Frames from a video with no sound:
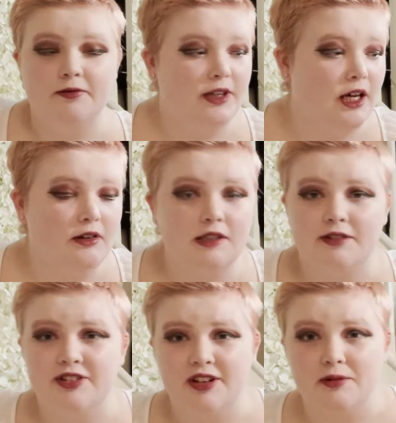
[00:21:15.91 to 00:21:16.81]
for now because I
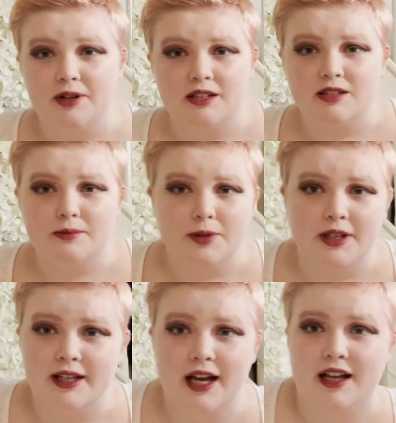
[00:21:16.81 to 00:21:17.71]
haven't got anywhere else to put
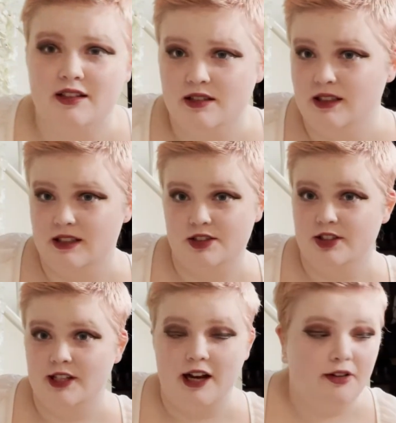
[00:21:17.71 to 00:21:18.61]
it and it's
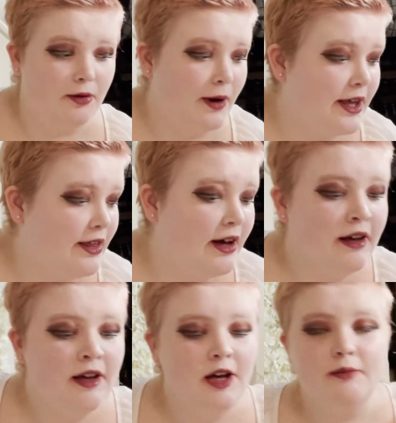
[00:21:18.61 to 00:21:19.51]
just out of the way there.
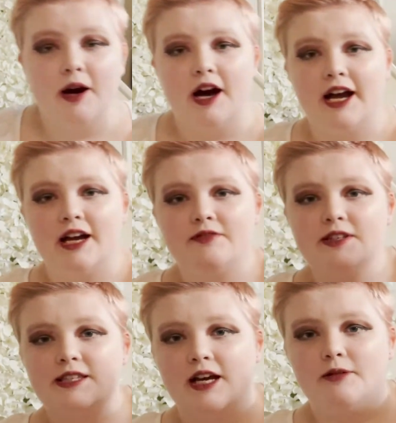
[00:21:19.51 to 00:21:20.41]
But I have
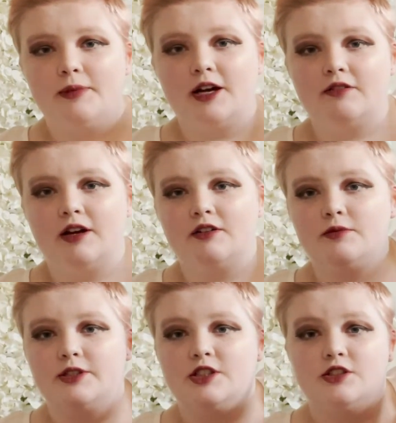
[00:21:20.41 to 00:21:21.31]
this second background,
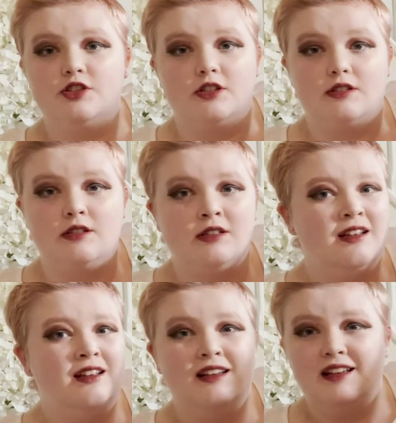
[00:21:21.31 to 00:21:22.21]
which is just
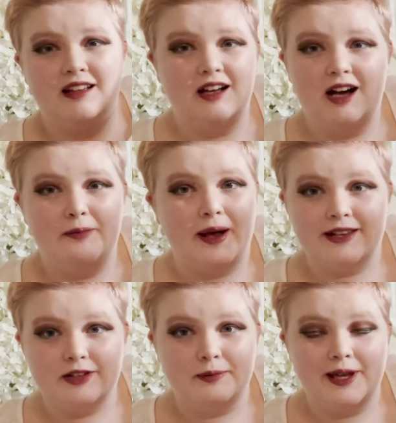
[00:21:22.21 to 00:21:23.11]
a
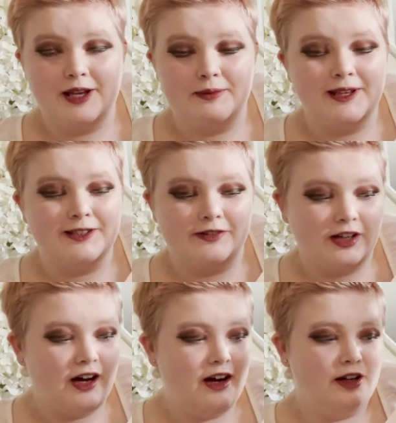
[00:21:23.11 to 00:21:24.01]
pastel pink piece of
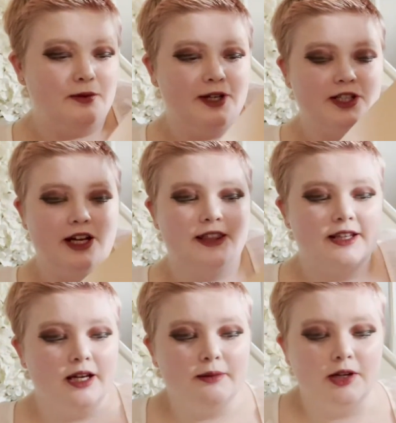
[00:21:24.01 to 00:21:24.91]
card, which I
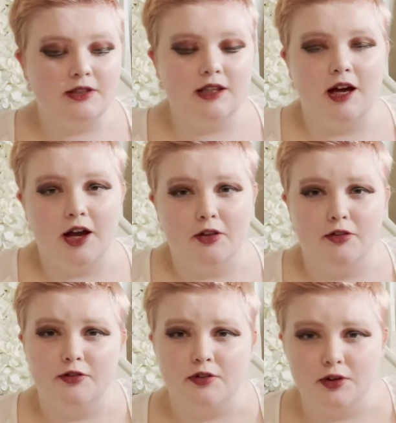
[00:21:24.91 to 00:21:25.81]
think I'm going to lie on the
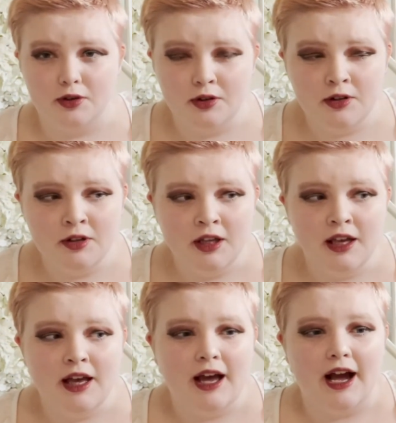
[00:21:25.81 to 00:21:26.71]
floor
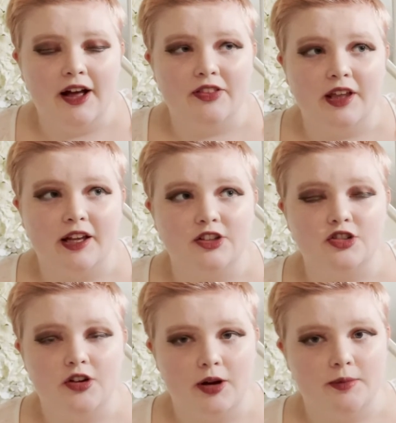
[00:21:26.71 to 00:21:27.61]
and then
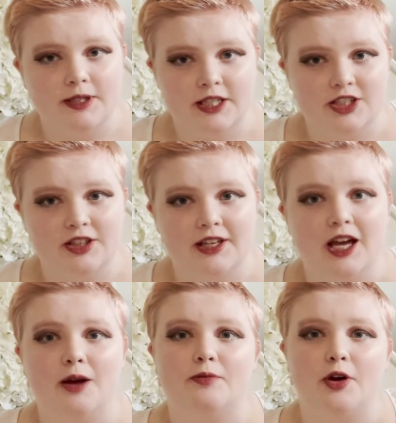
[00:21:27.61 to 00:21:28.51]
try and position the
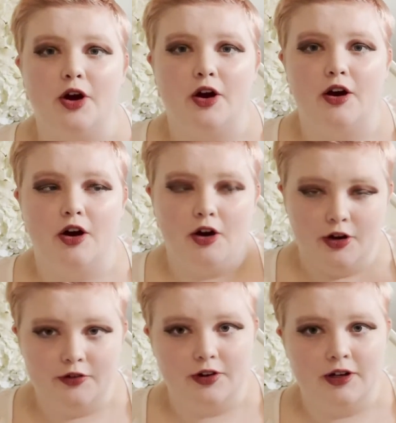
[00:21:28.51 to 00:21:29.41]
camera
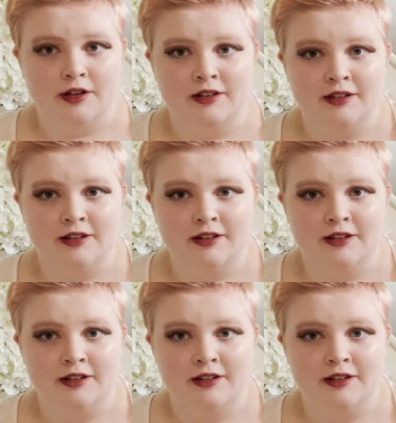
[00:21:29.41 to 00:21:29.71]
over